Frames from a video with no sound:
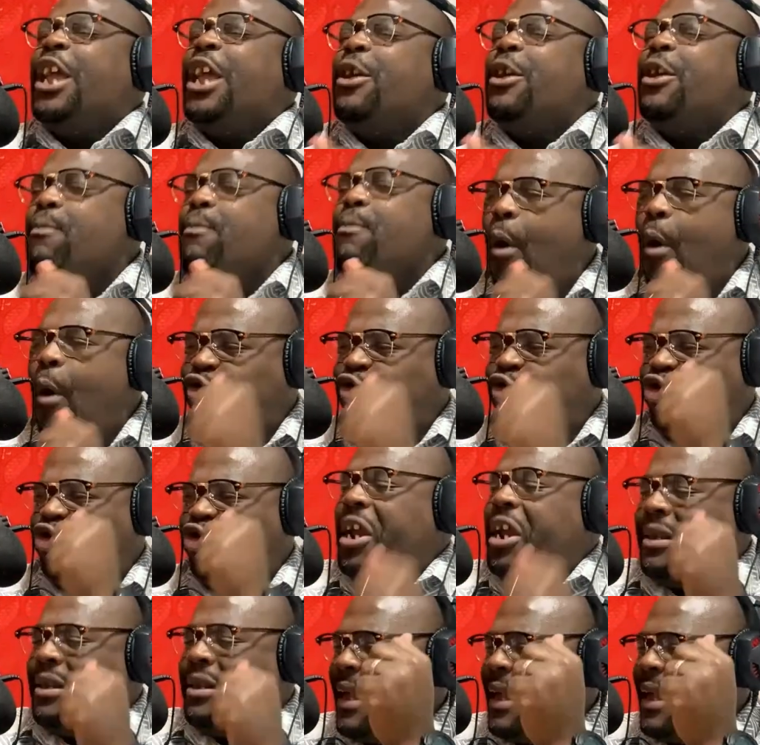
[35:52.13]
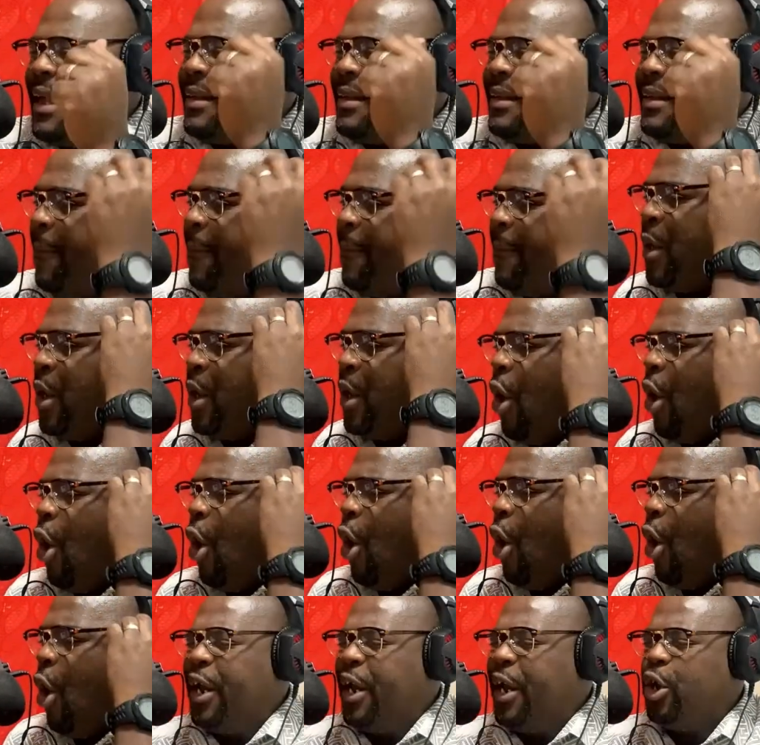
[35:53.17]
of Jesus.
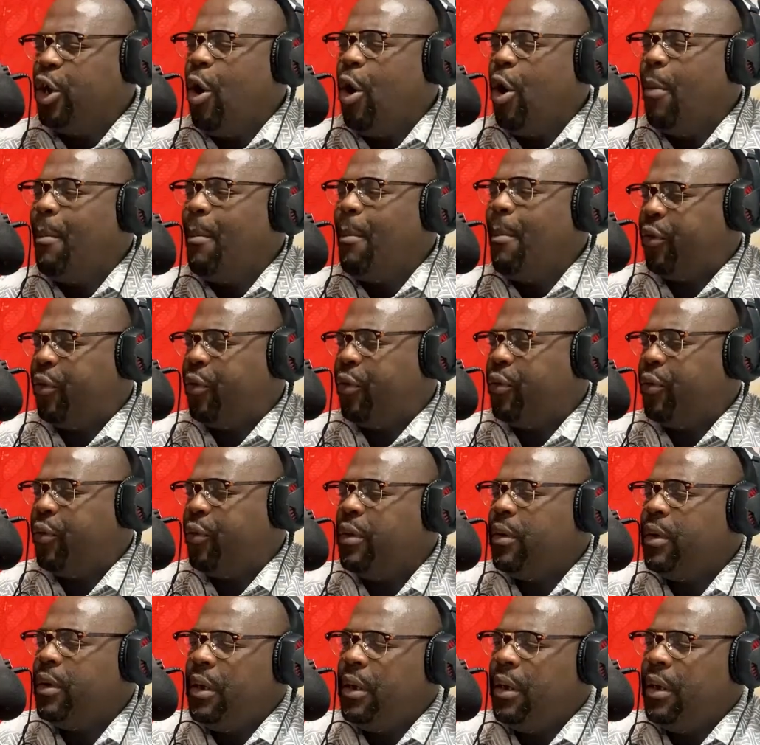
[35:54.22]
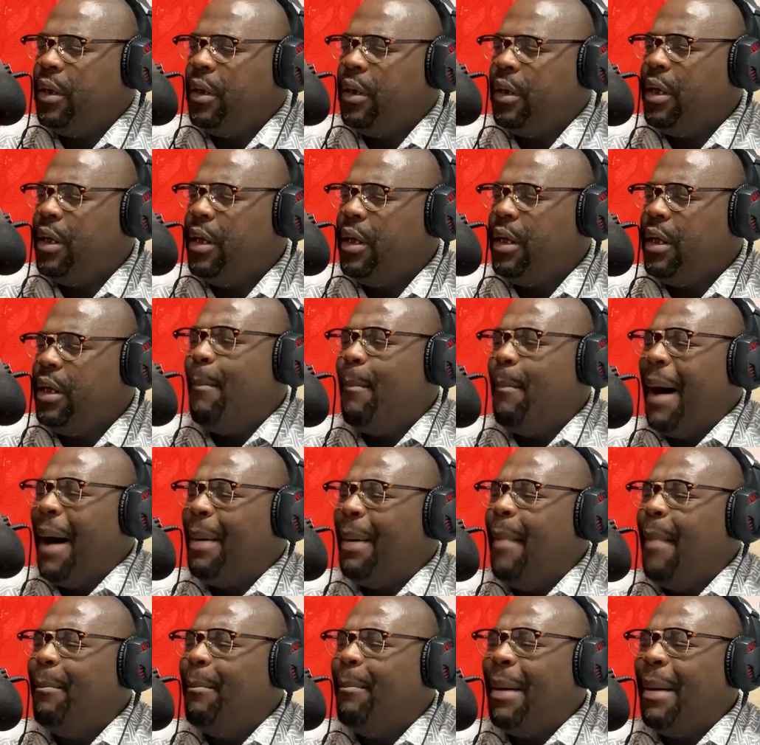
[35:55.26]
Open your mouth. Ya ba ba
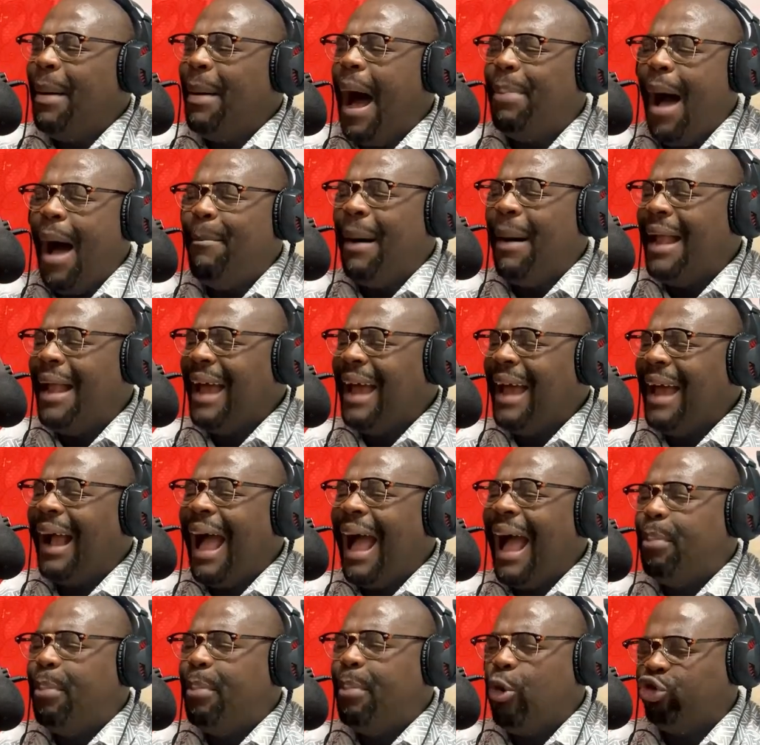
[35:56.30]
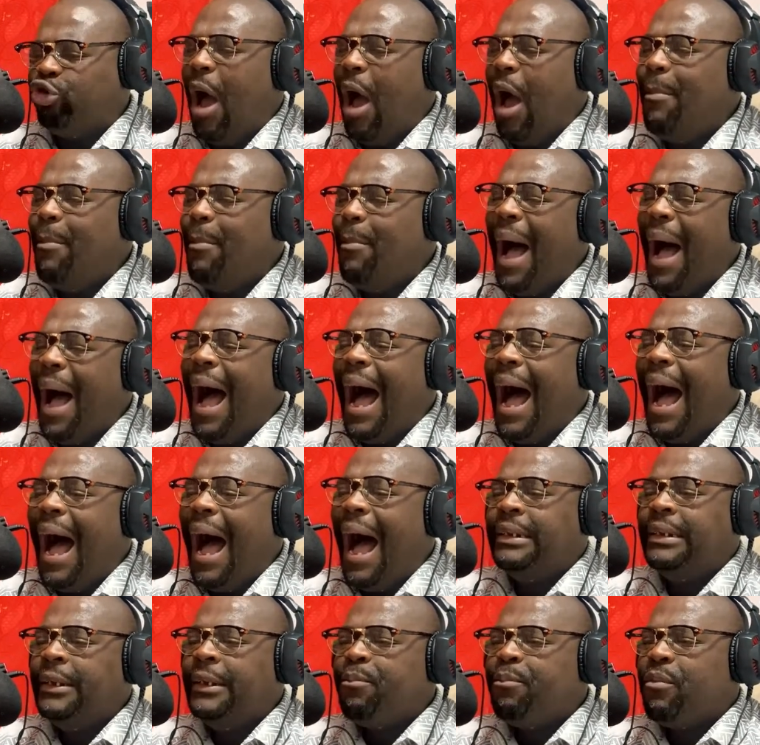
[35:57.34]
ba ba ba da ga bo sha
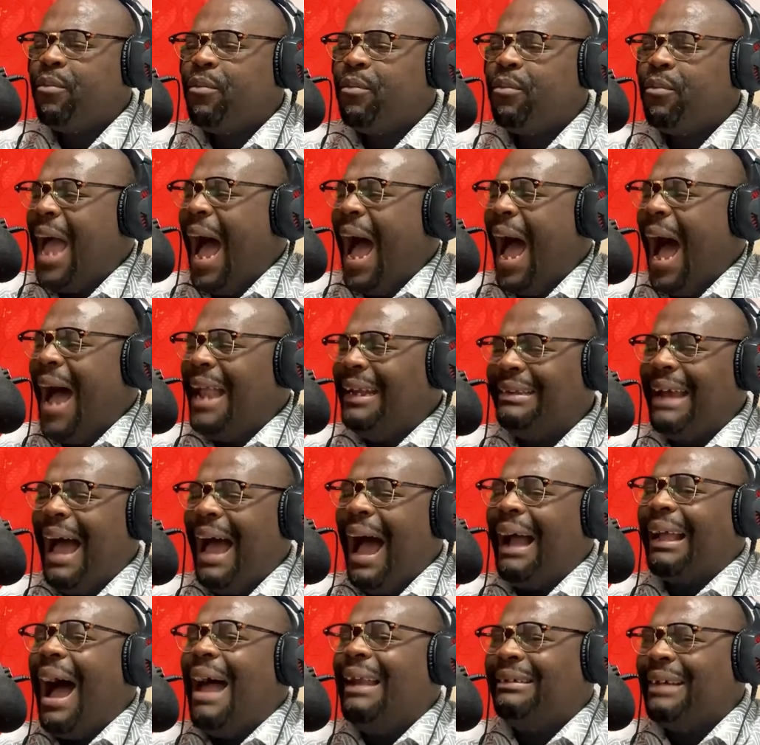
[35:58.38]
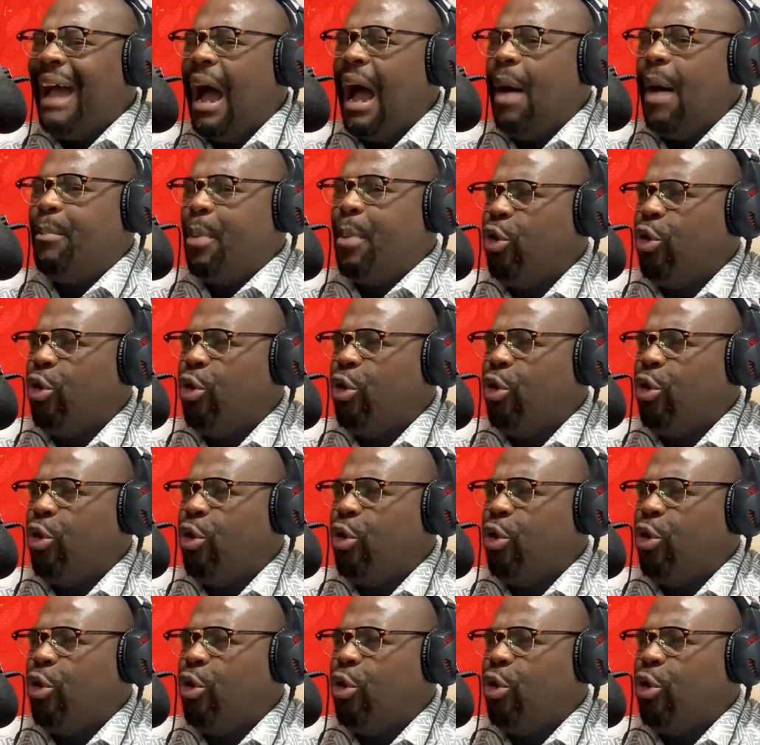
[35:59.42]
ba ya da ga da bo